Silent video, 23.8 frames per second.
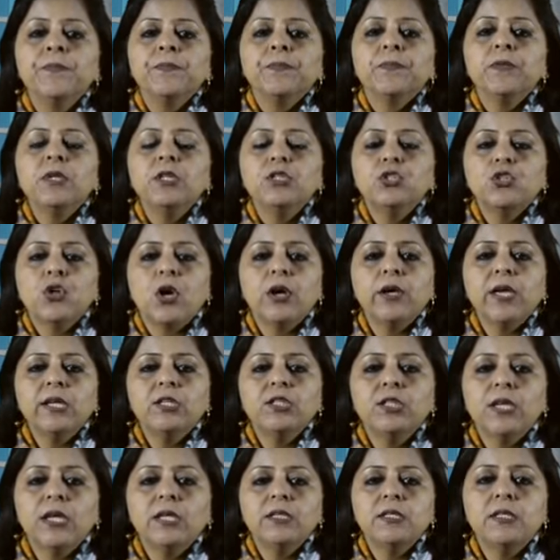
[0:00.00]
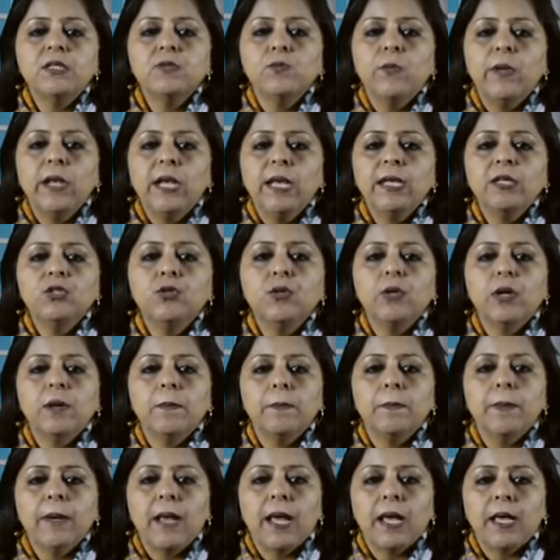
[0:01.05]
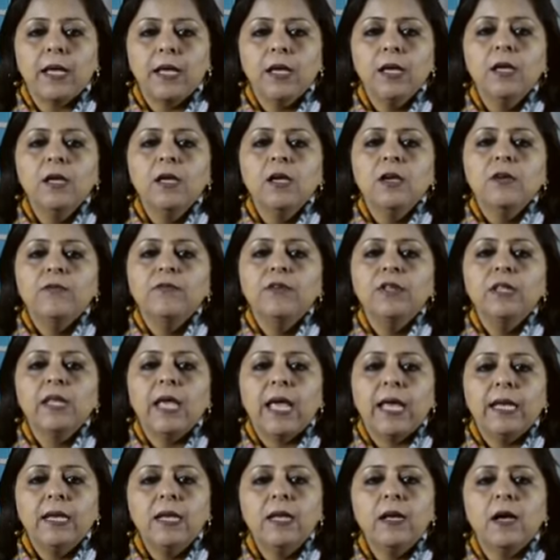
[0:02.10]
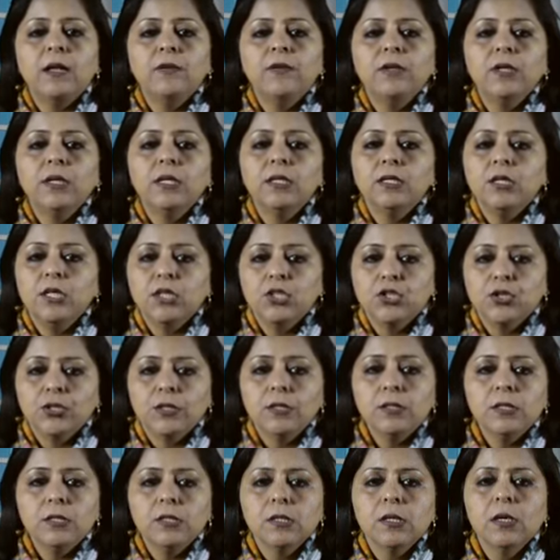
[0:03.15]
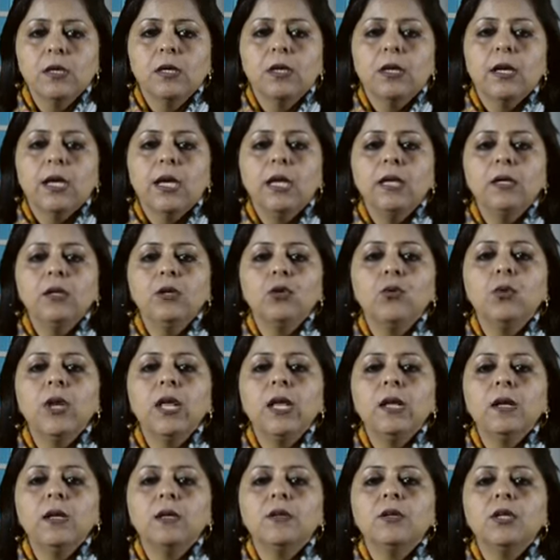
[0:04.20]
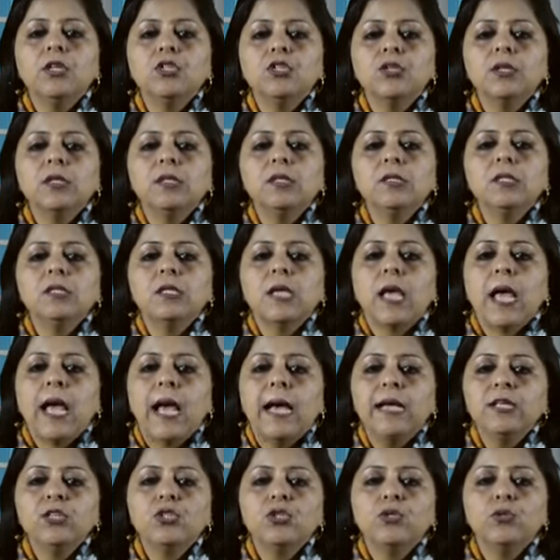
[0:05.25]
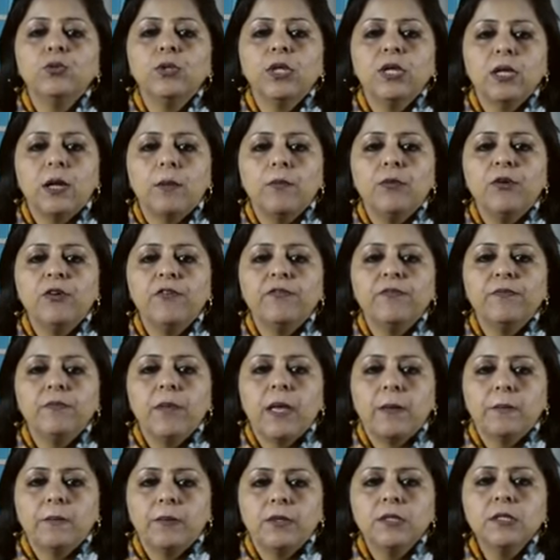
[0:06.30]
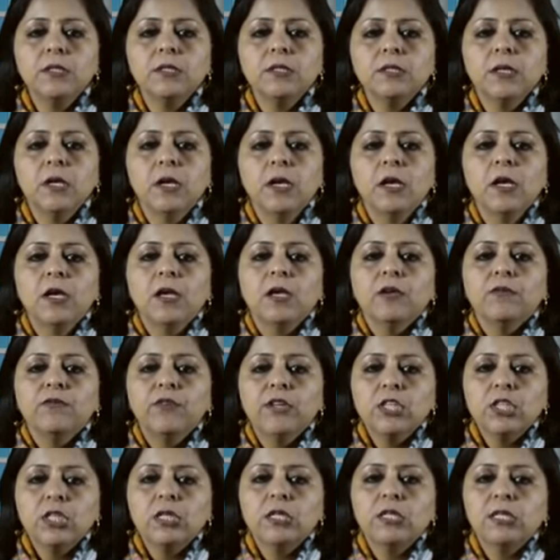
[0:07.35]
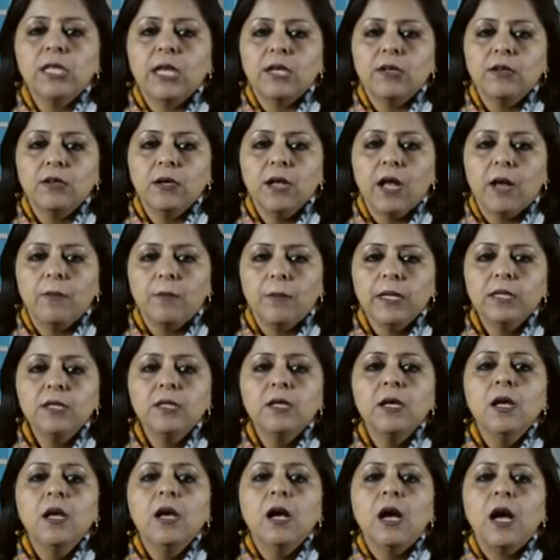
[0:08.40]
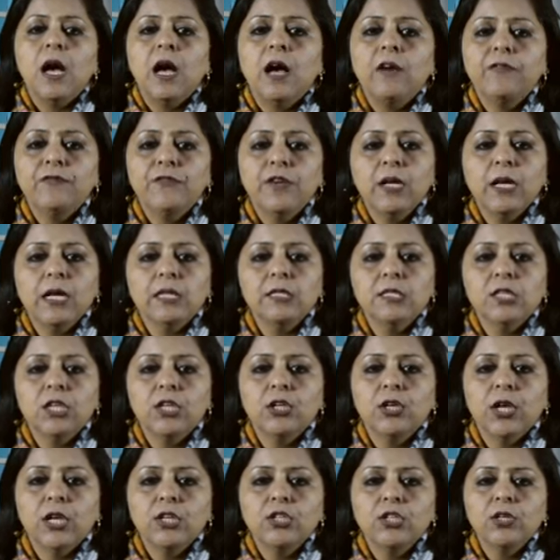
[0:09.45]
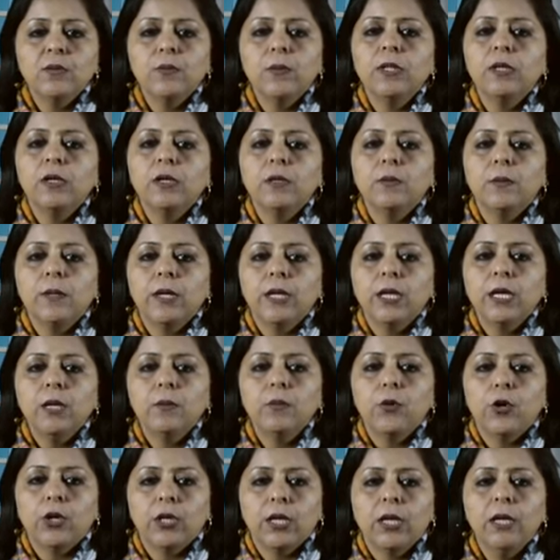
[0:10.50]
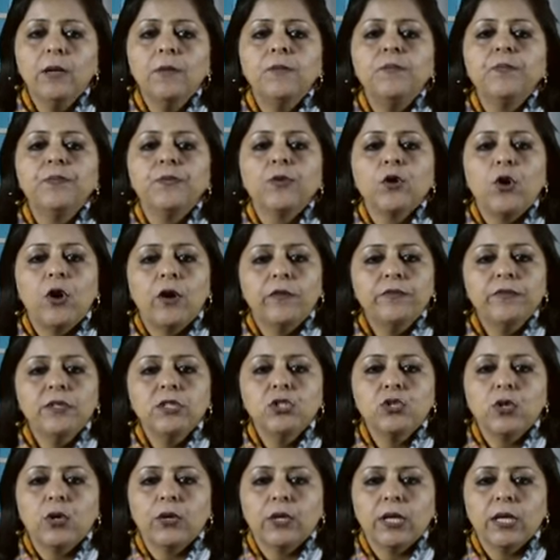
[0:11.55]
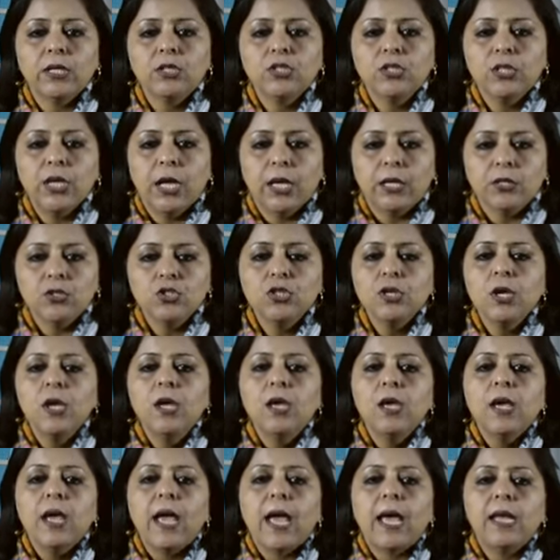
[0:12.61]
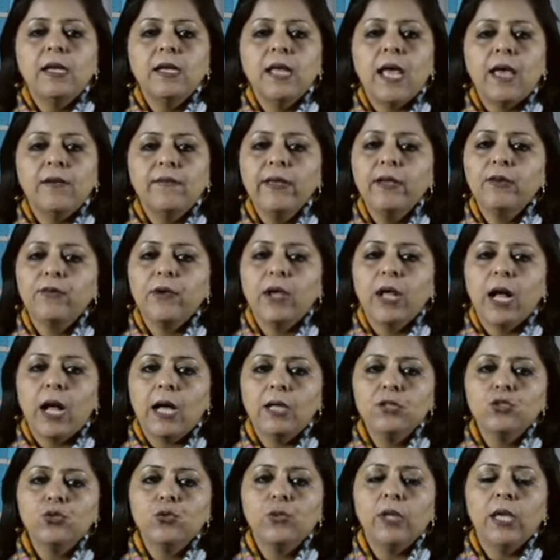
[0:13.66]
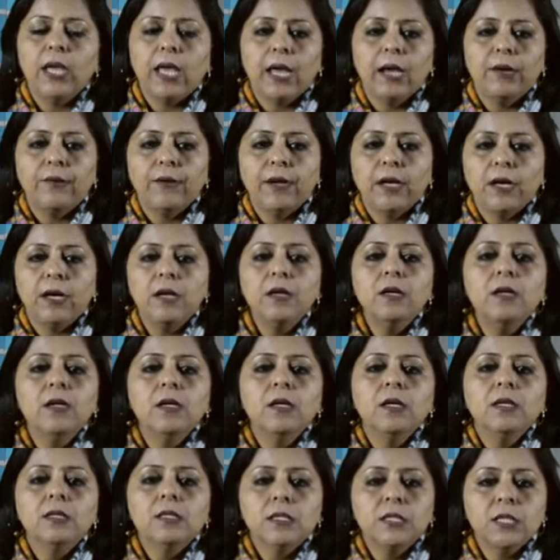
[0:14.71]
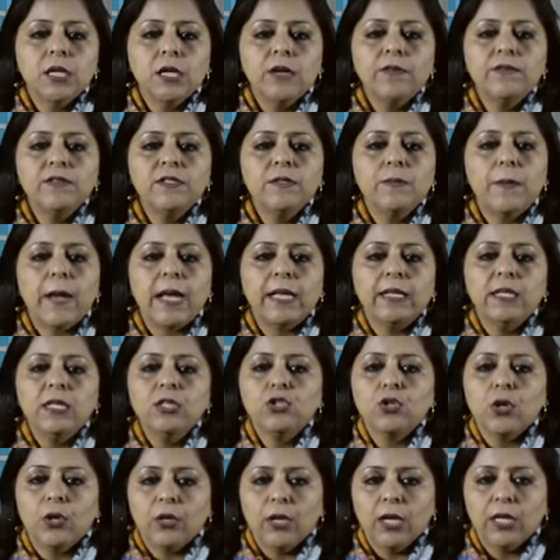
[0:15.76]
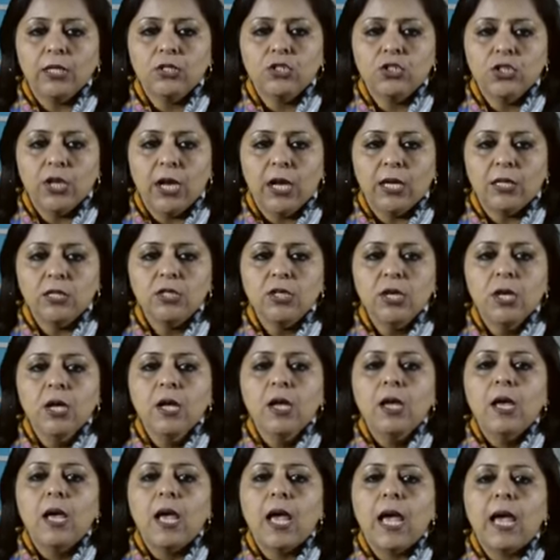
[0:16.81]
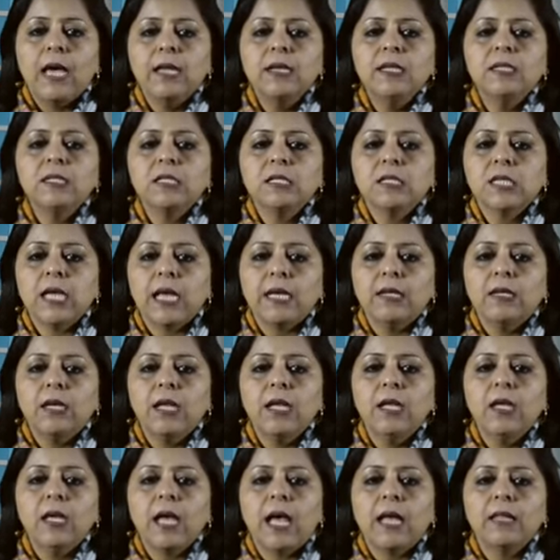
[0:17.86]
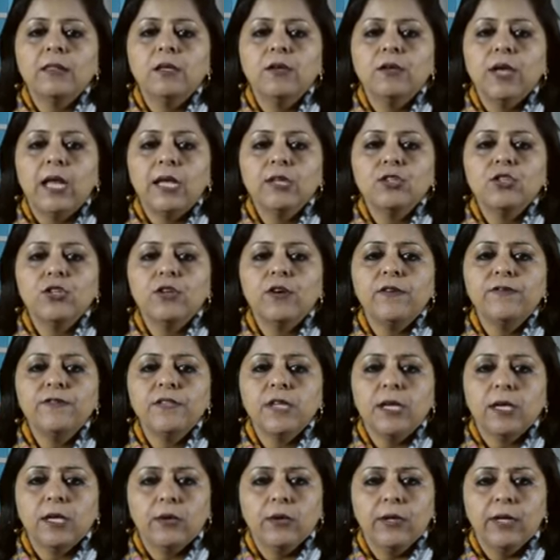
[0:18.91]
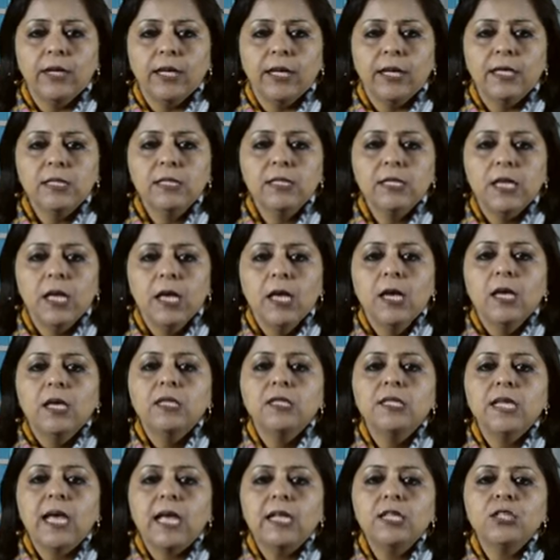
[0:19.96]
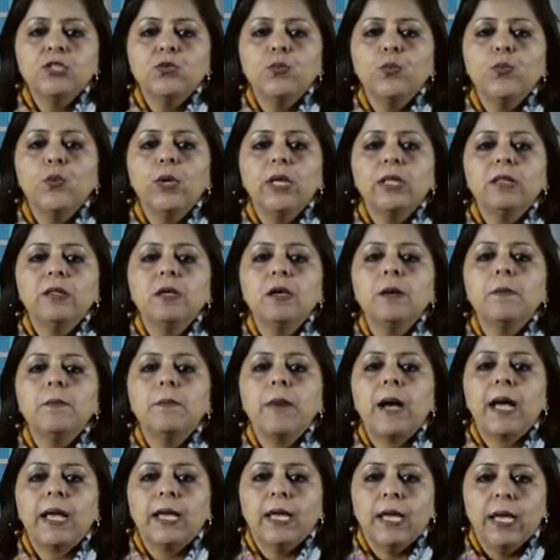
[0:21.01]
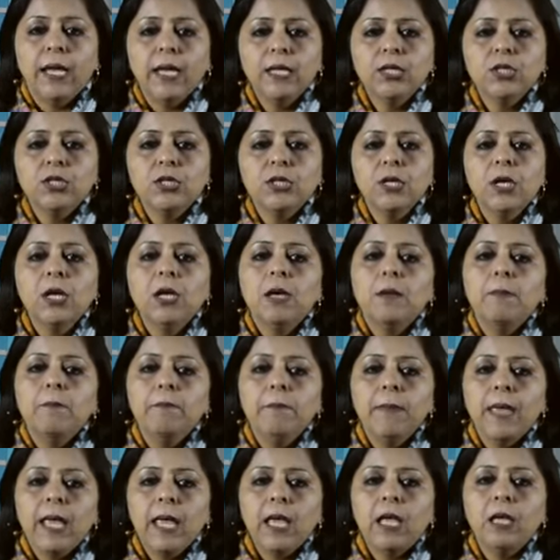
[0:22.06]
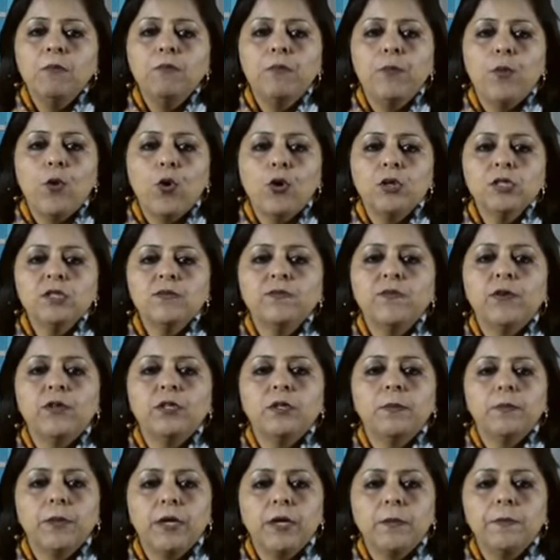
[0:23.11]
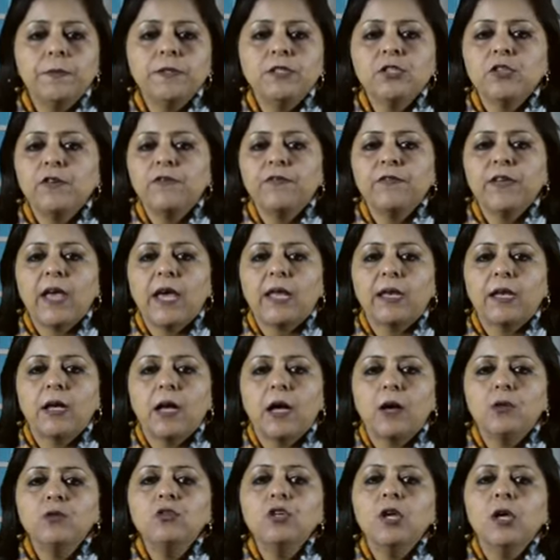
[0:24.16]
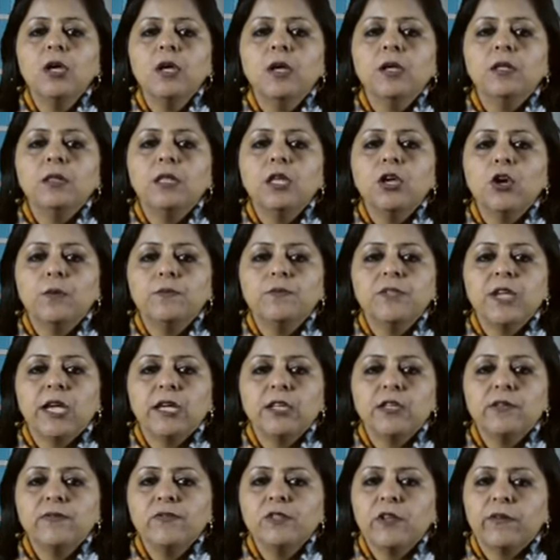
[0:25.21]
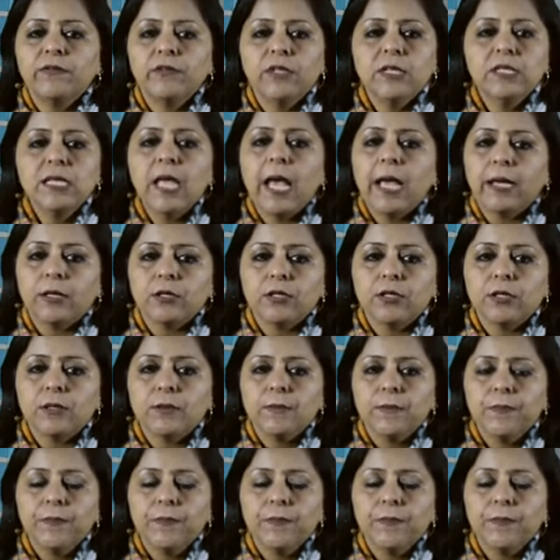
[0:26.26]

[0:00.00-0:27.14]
The stock exchange is willing to comply with any other conditions, including conditions as to the number of members, which the central government, after consultation with the governing body of the stock exchange and having regard to the area served by the stock exchange and its standing and the nature of securities dealt with by it, may impose for the purpose of carrying out the objectives of this Act.